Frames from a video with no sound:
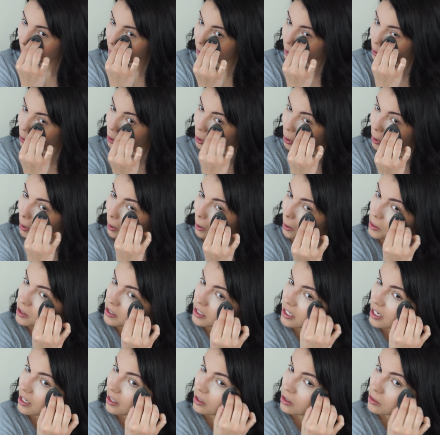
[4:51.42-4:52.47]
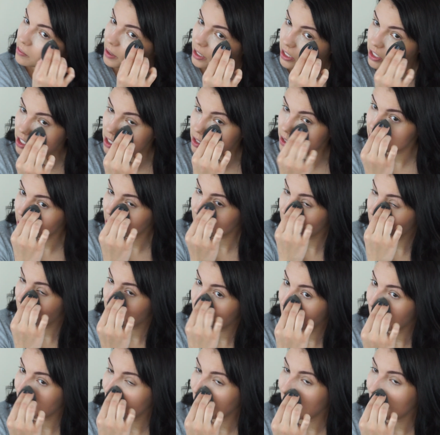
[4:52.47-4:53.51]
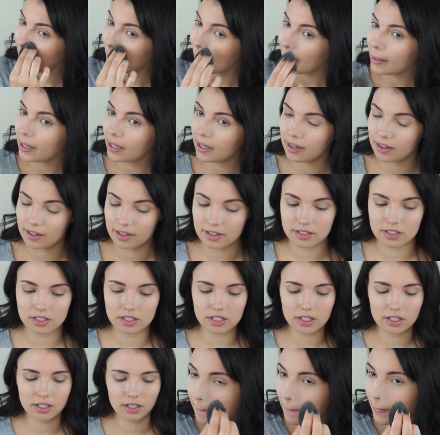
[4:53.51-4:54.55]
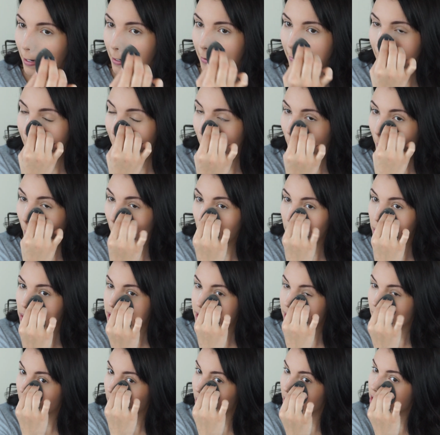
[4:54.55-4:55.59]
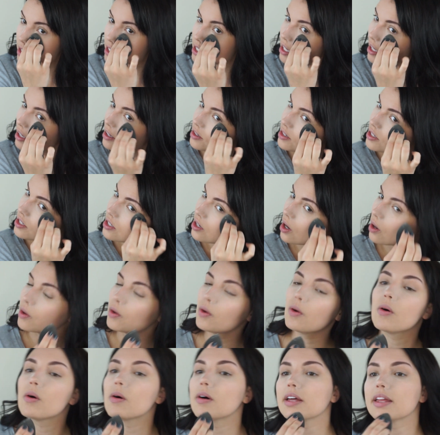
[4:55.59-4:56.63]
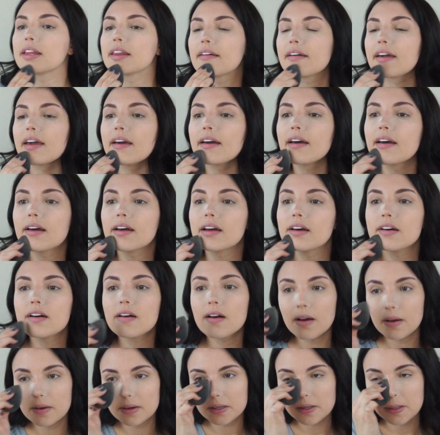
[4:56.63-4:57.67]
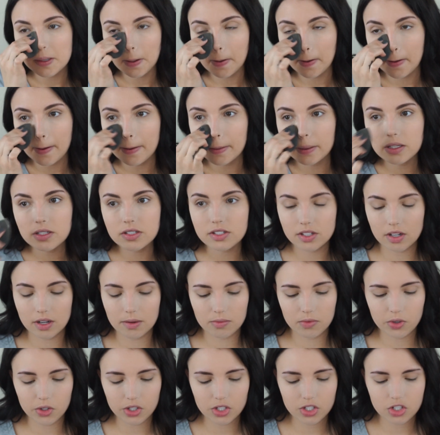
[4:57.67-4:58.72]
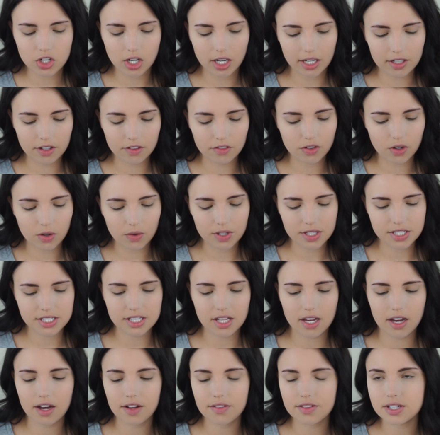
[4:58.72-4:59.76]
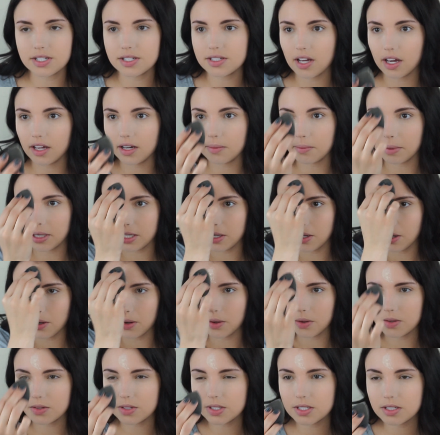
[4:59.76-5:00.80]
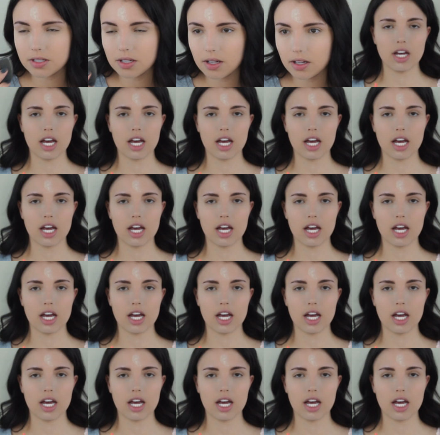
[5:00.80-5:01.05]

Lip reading: your girl is getting her picture taken today, and my nose always gets so oily. So I'm really trying to focus that on the side of my nose.